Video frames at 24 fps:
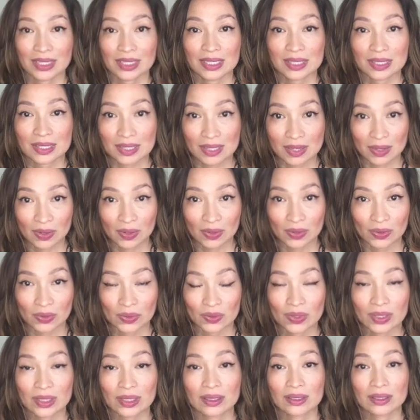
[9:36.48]

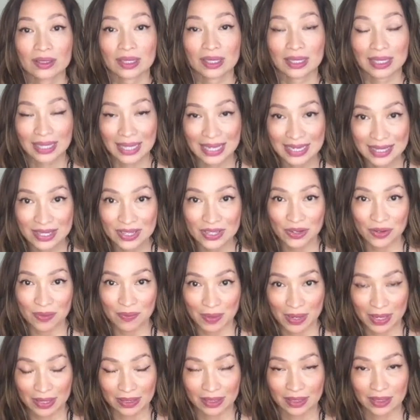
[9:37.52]
So cleanse your
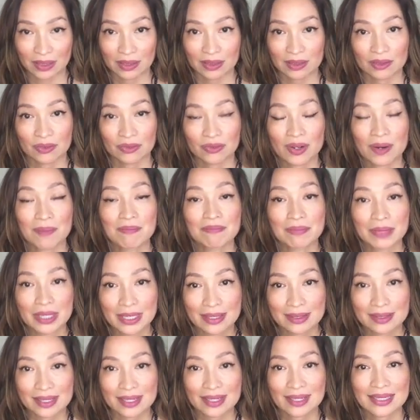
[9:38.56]
body from
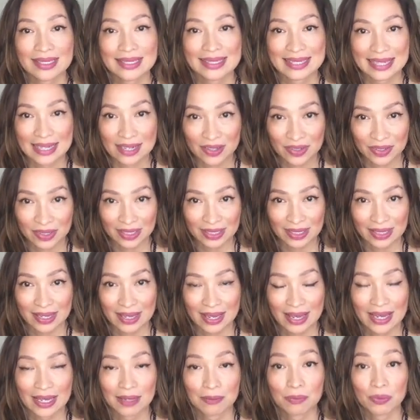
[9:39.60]
meat, dairy,
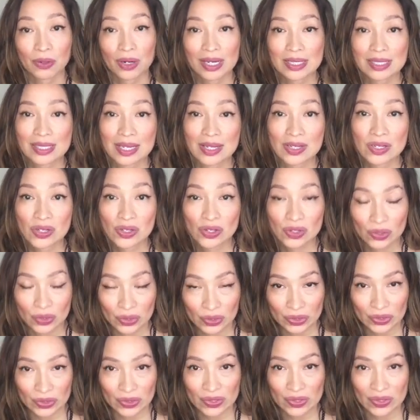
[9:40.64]
and processed
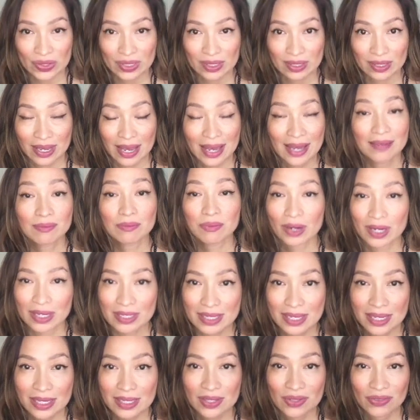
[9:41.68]
sugars and
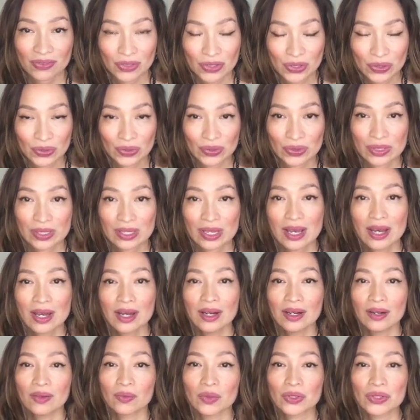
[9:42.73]
processed foods
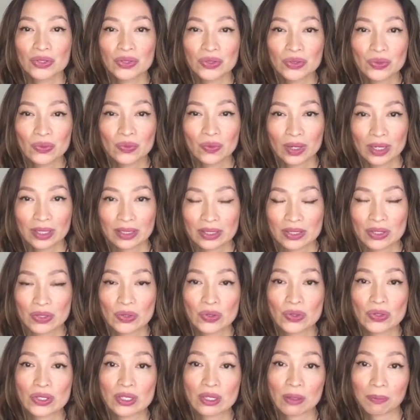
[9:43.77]
when you want
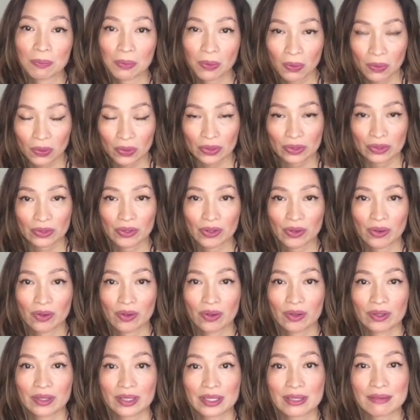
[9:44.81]
to support
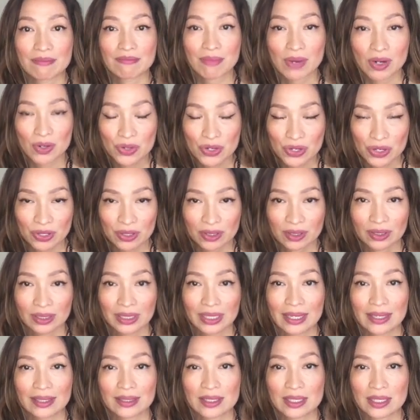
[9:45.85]
your emotional
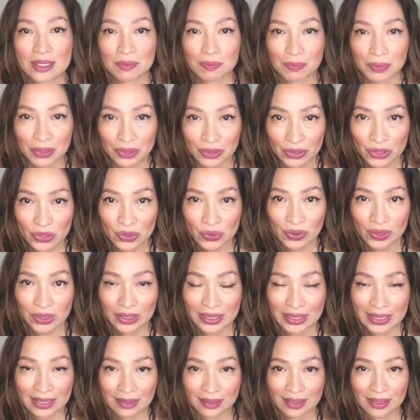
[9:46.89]
and spiritual
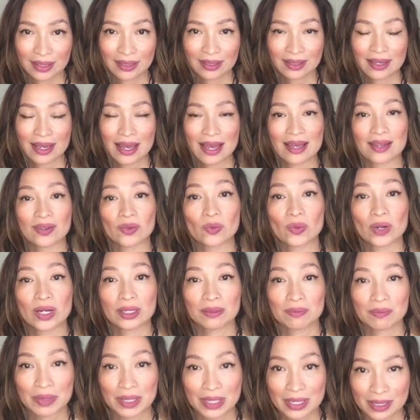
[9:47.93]
healing and
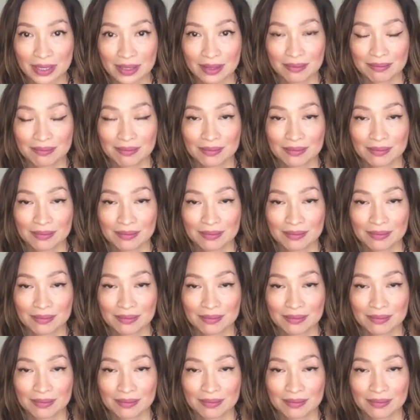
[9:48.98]
well-being.